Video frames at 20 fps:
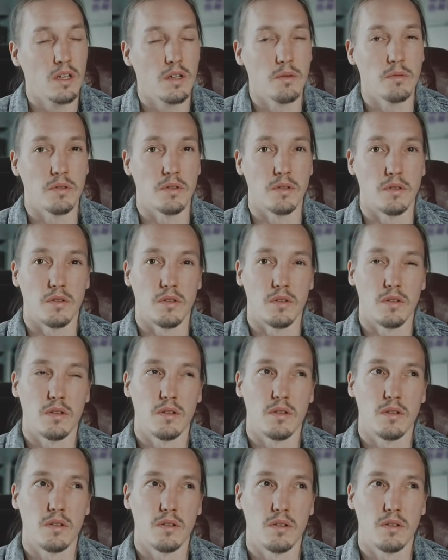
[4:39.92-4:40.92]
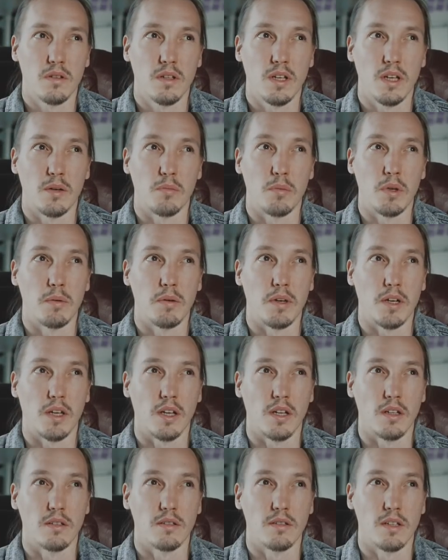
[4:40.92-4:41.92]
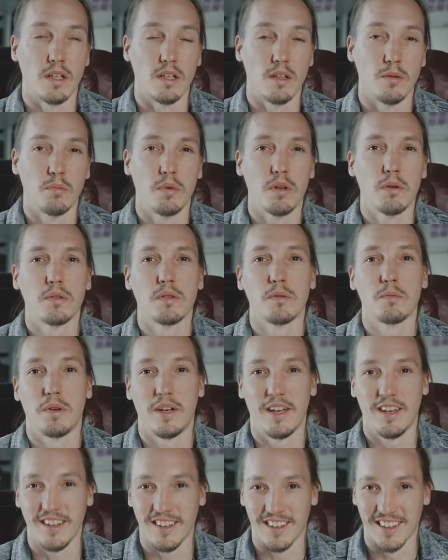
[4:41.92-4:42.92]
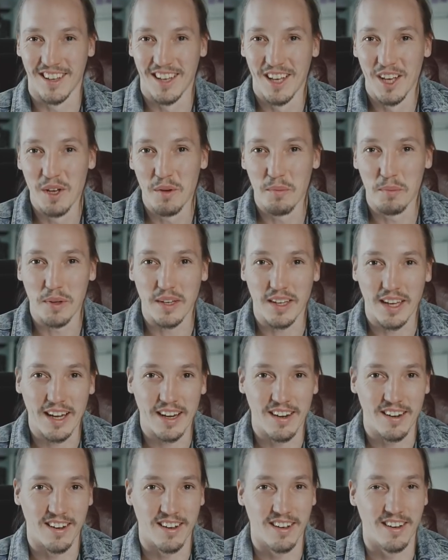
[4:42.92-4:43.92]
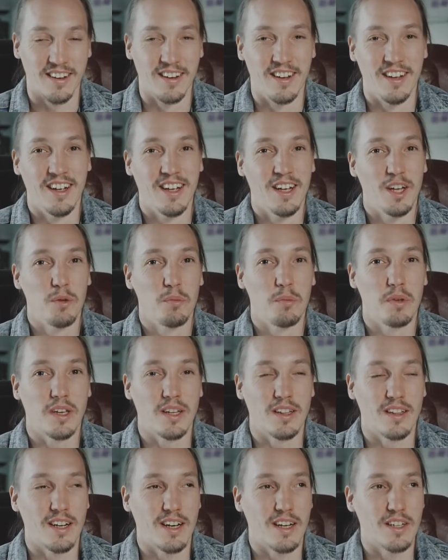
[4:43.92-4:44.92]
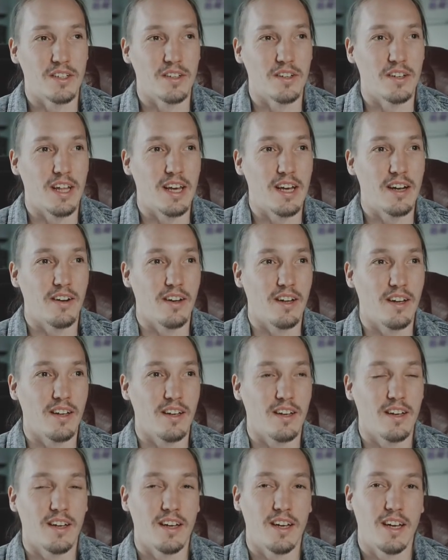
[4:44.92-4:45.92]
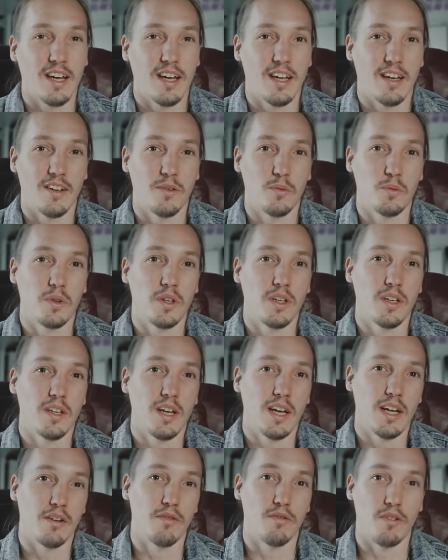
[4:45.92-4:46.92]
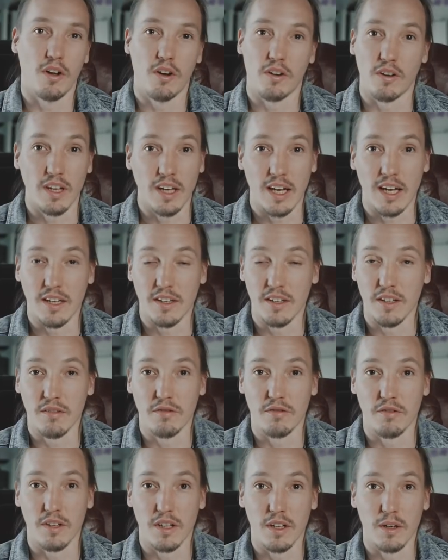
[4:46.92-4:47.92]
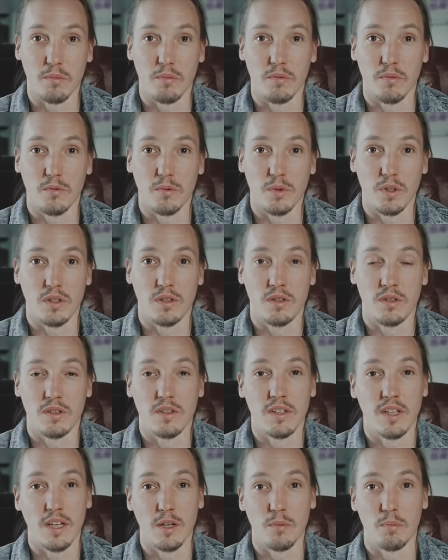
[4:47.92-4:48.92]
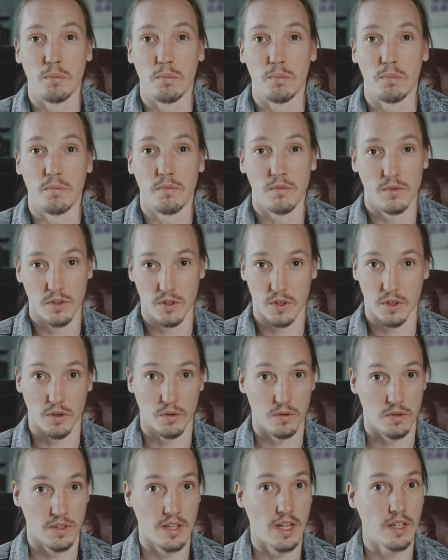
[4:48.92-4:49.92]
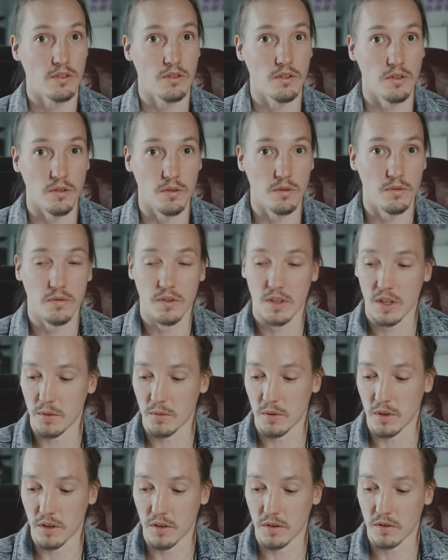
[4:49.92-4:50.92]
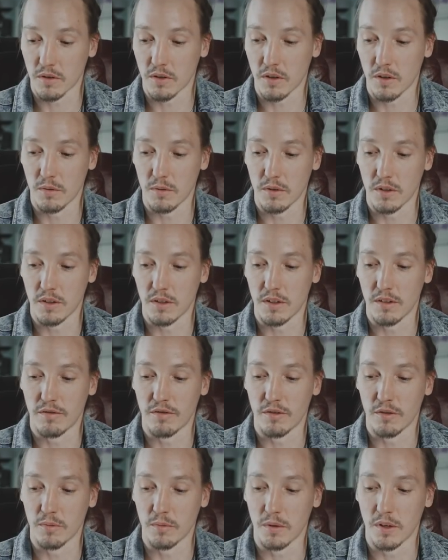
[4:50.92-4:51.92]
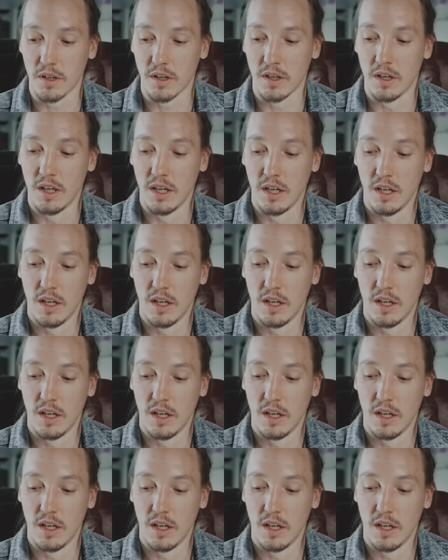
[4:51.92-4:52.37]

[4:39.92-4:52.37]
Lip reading: It was a, yeah, maybe I can't say, but it was a big airline, big international airline, and we had a vlogging ID for them, which they chose not to do. They wanted to go with a different one.